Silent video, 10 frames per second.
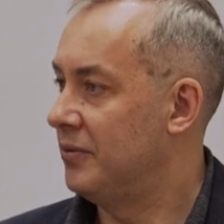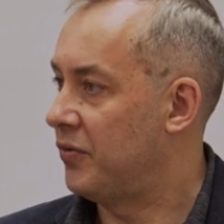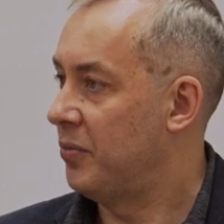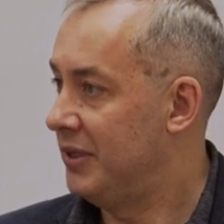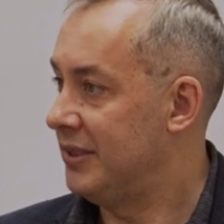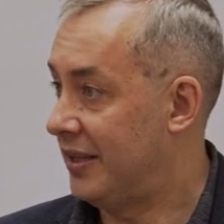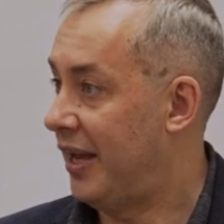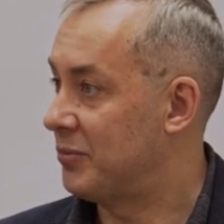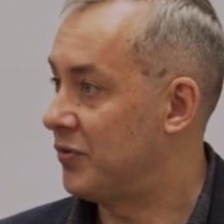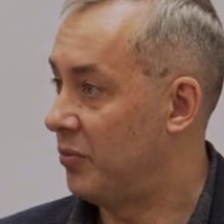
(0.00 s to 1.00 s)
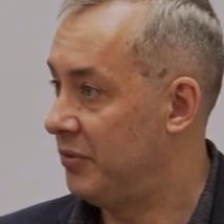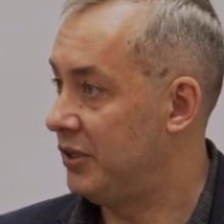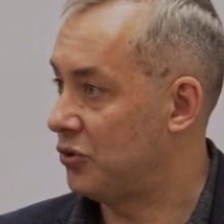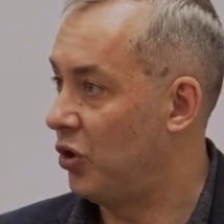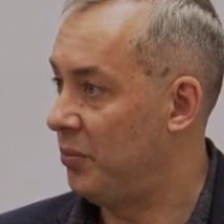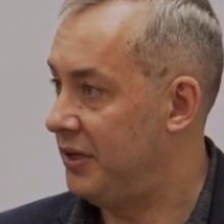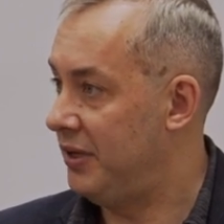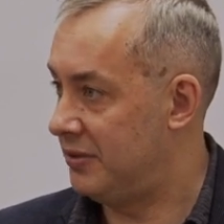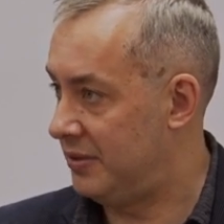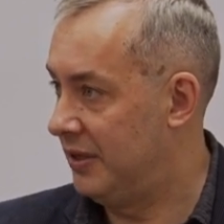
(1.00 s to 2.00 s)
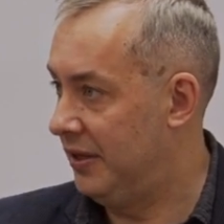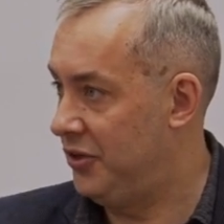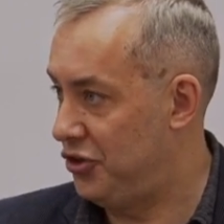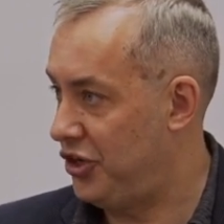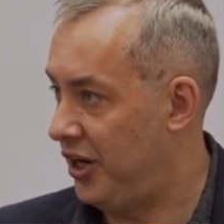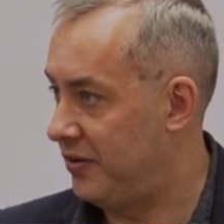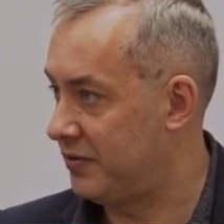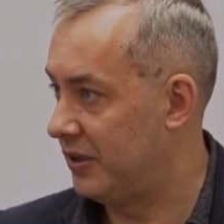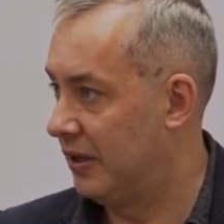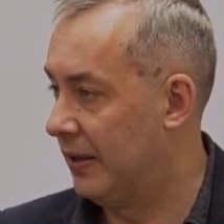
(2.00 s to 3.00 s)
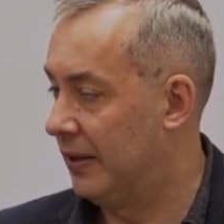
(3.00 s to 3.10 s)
from these times, from these committees' initiatives.